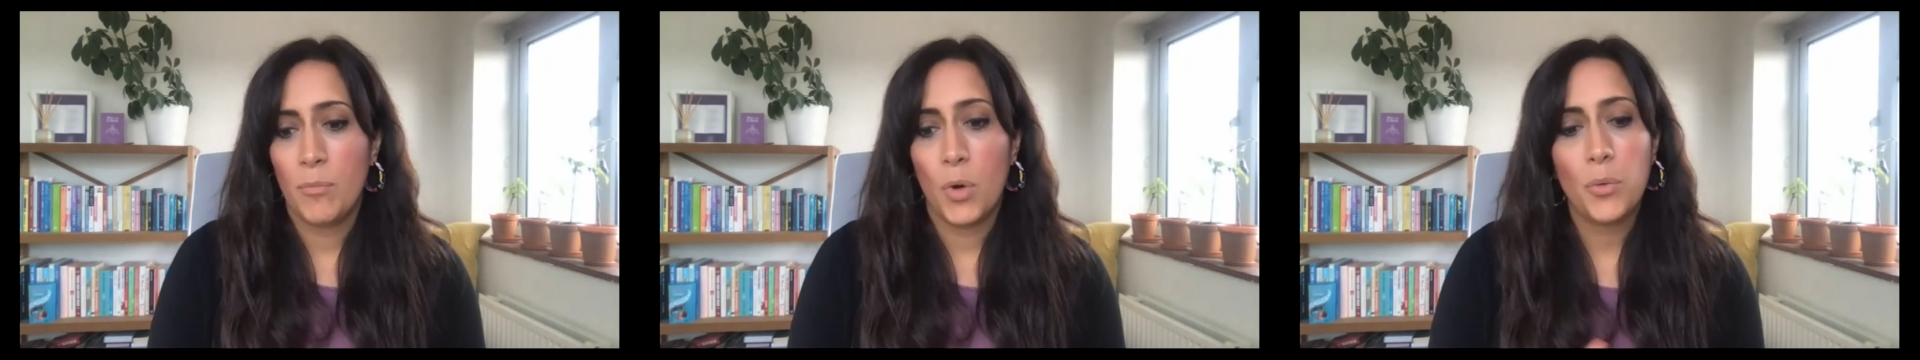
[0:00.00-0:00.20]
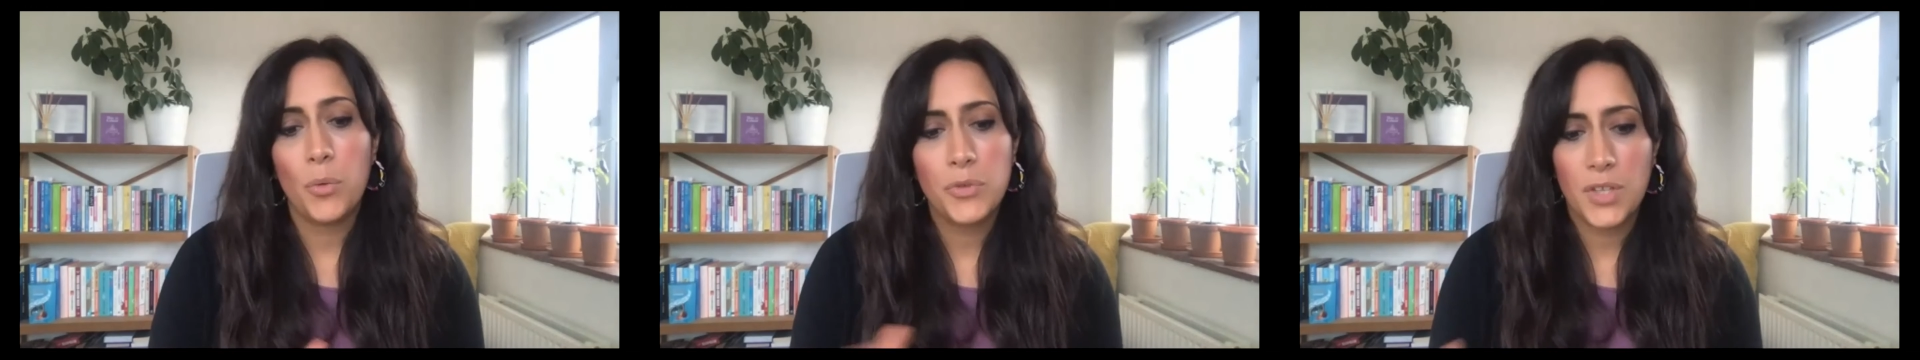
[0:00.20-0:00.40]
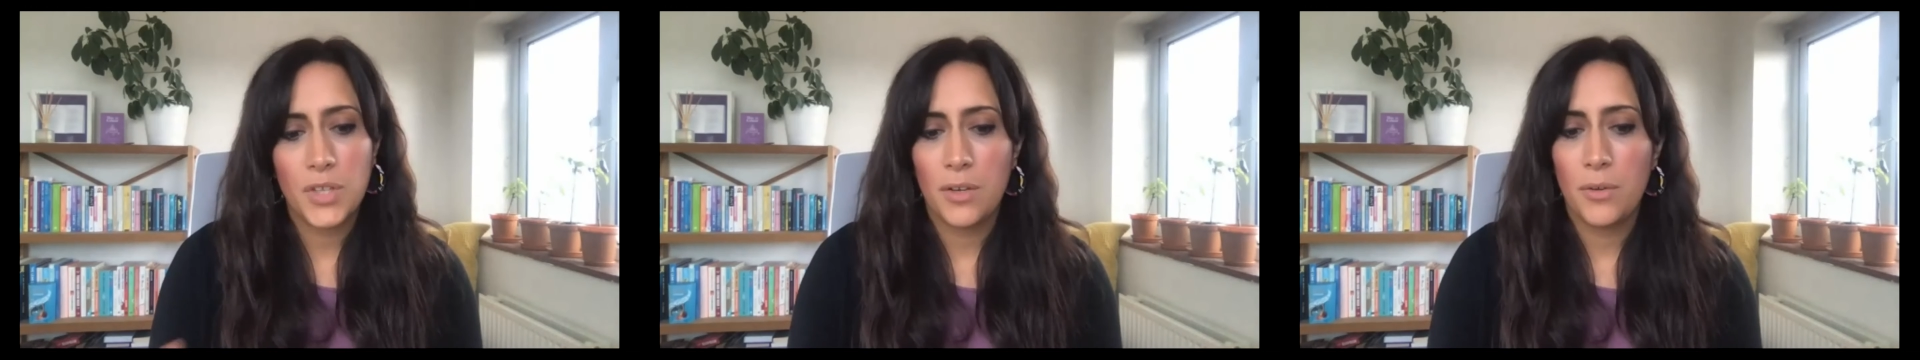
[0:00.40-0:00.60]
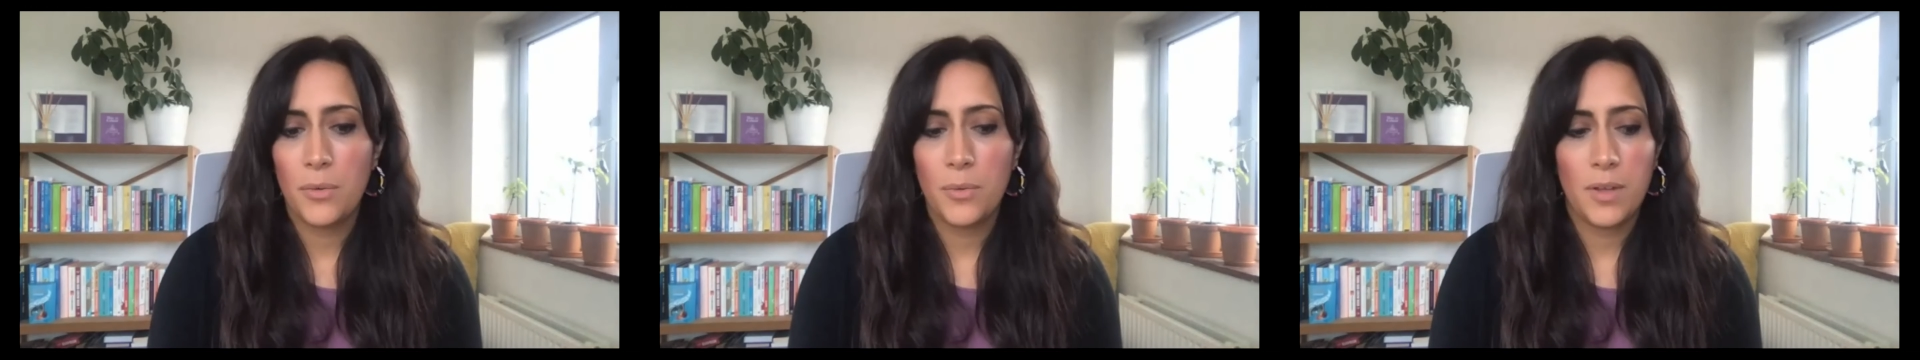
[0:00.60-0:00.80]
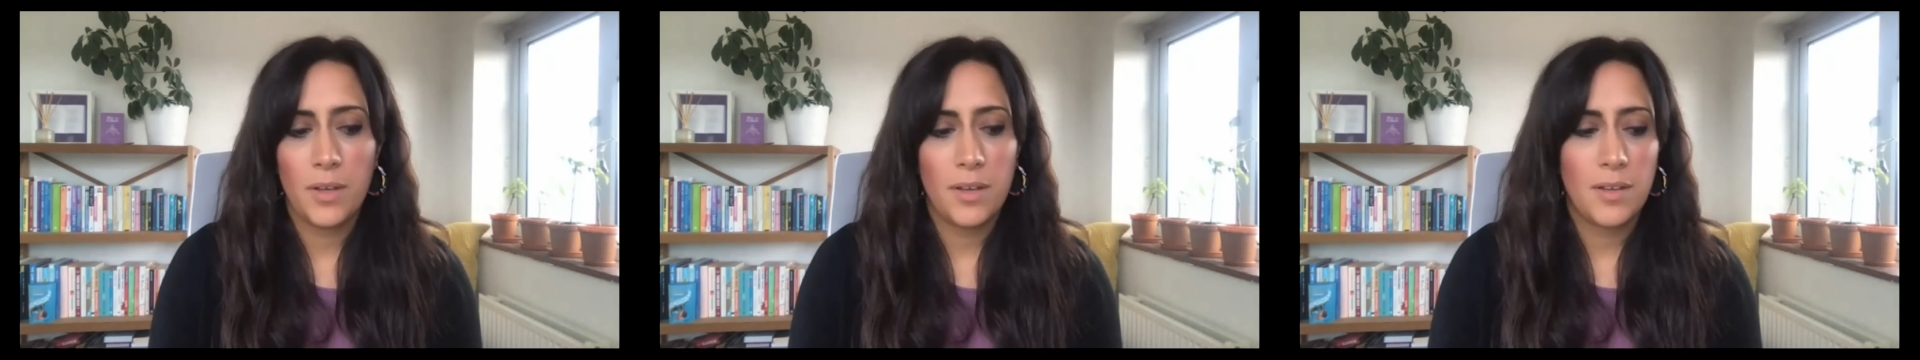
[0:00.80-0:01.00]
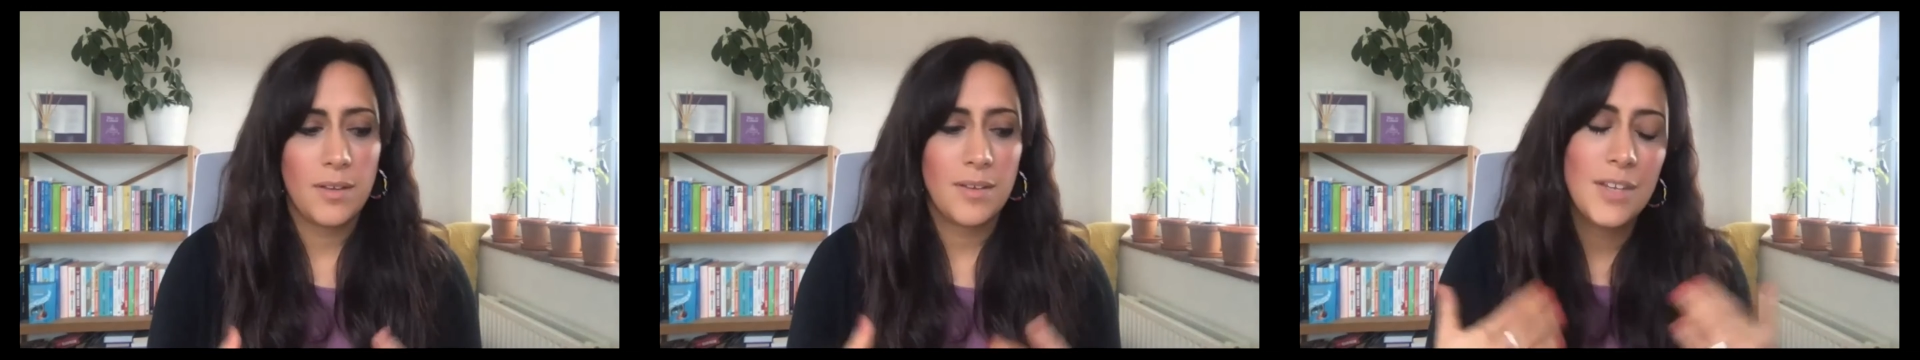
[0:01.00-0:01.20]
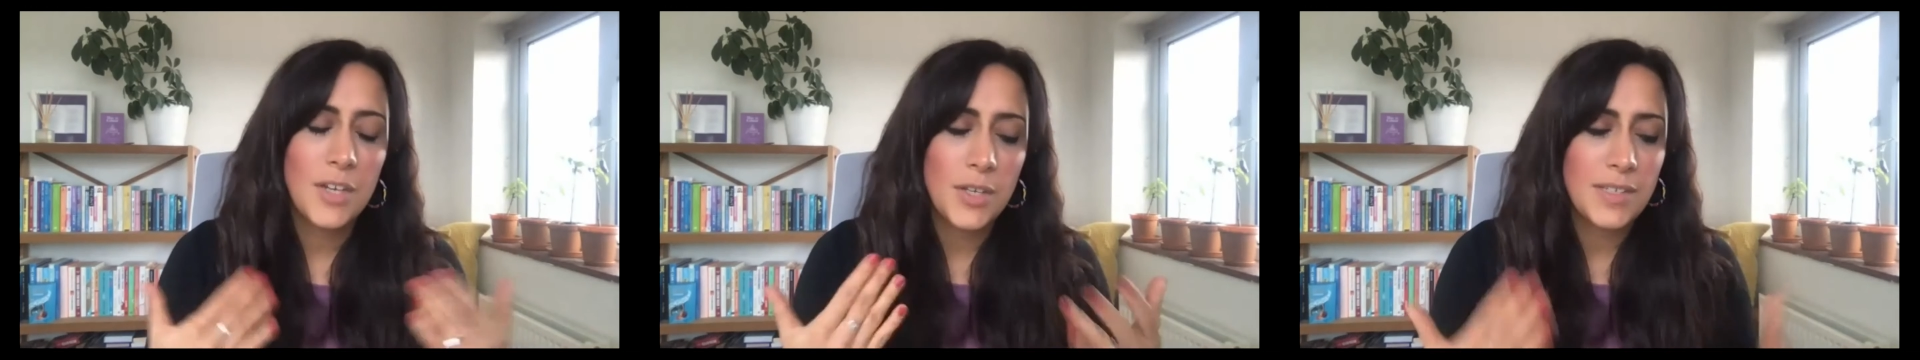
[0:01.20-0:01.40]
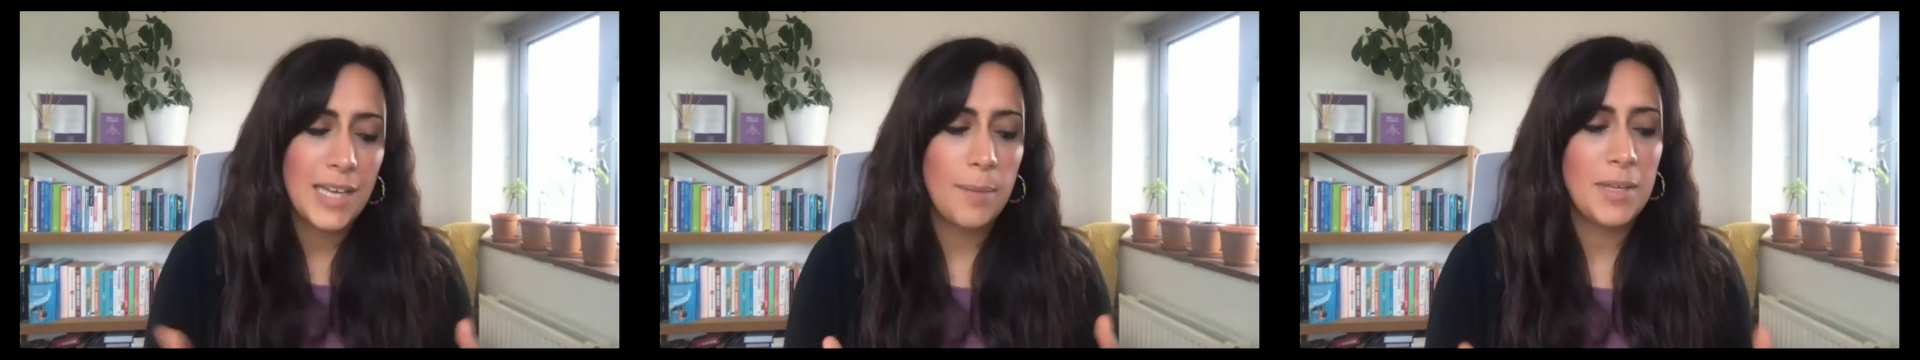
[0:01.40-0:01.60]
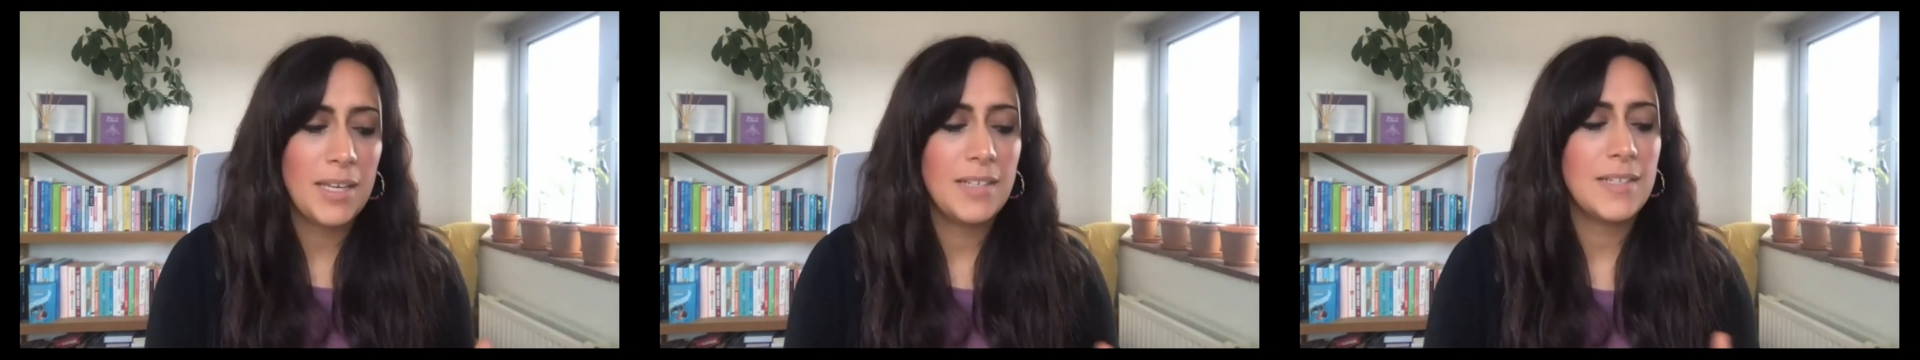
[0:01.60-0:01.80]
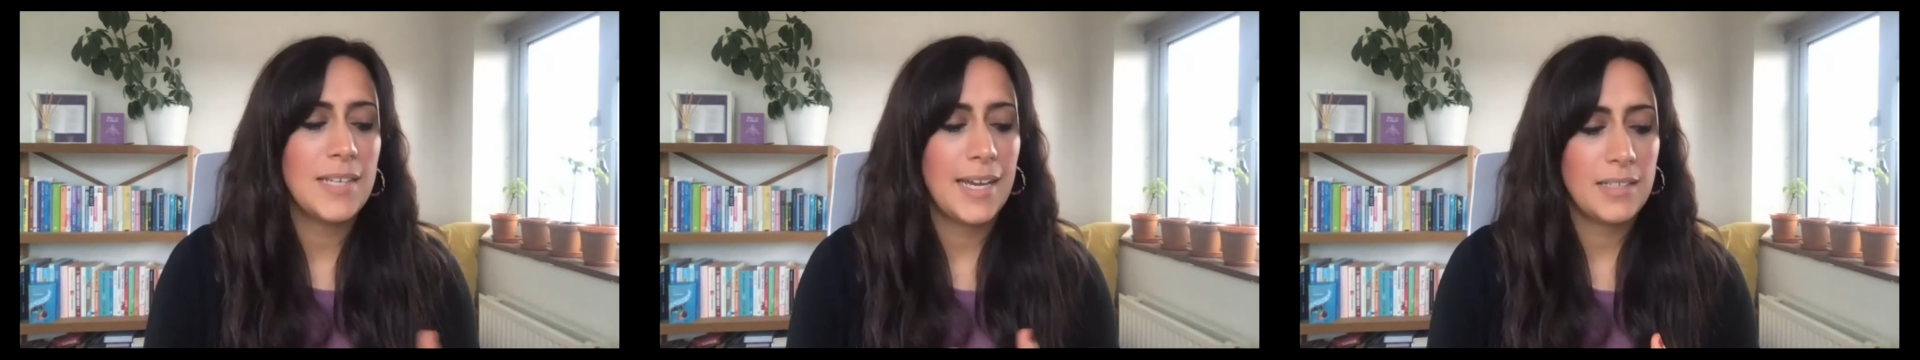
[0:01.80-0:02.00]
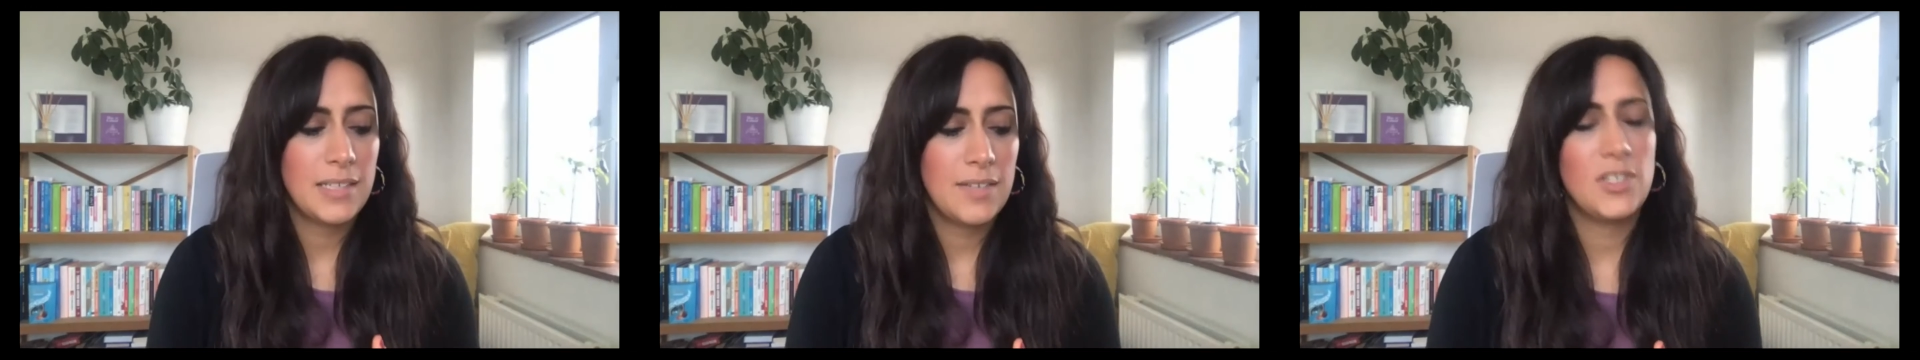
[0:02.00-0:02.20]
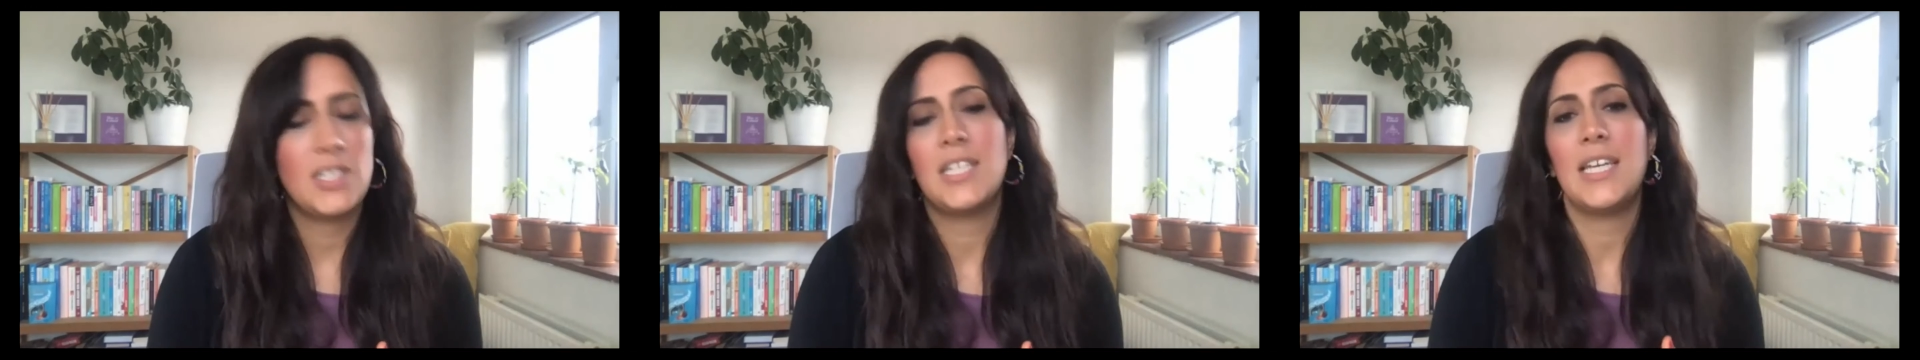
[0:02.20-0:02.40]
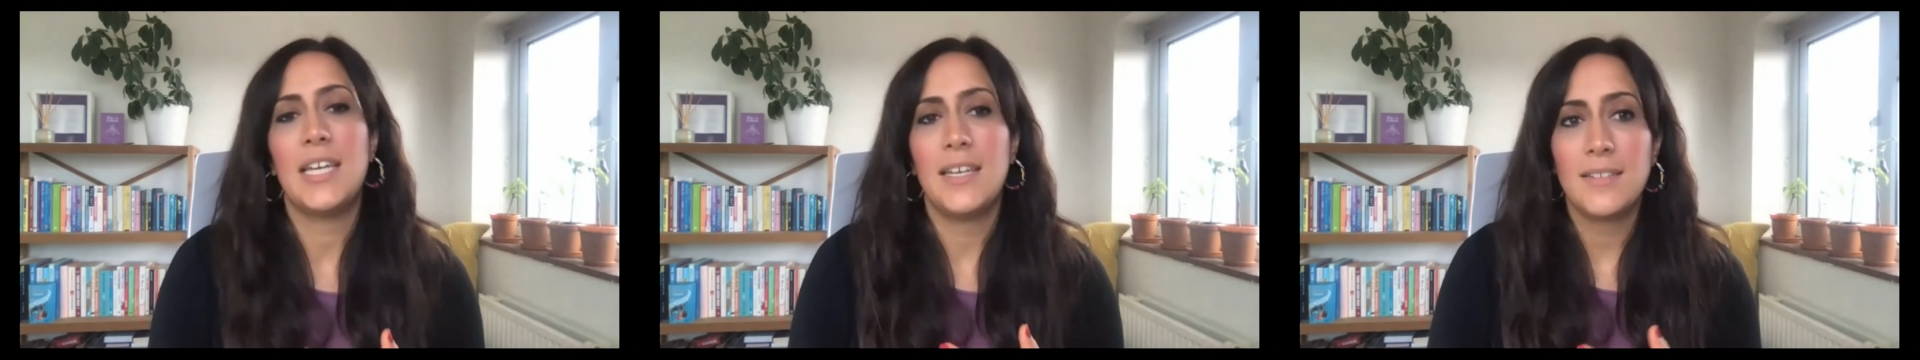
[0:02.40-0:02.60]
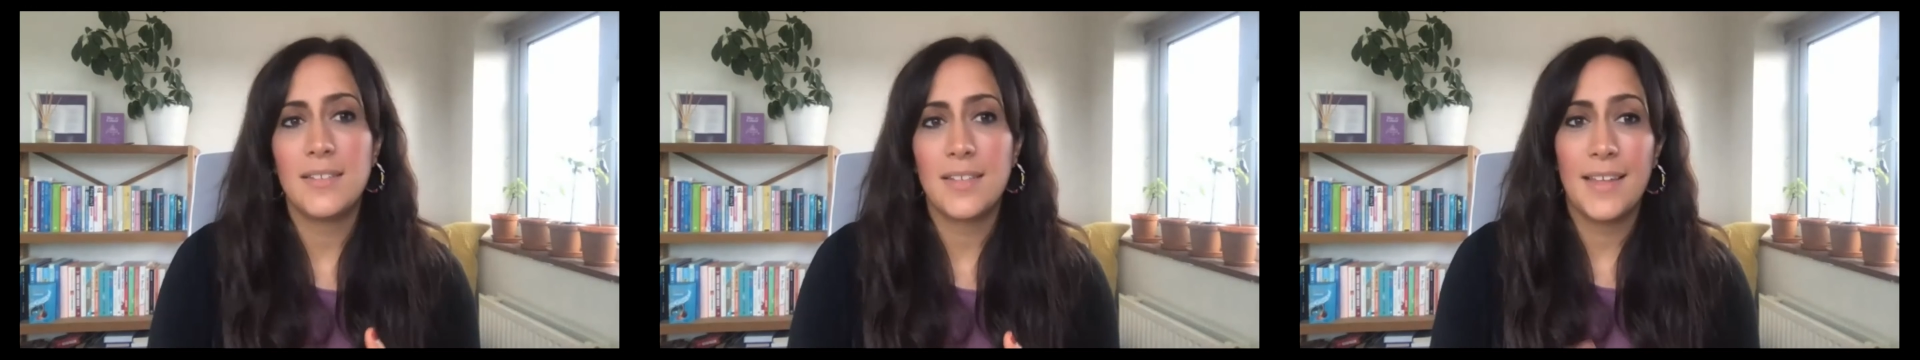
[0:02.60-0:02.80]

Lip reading: Also, you know, tapping into activities,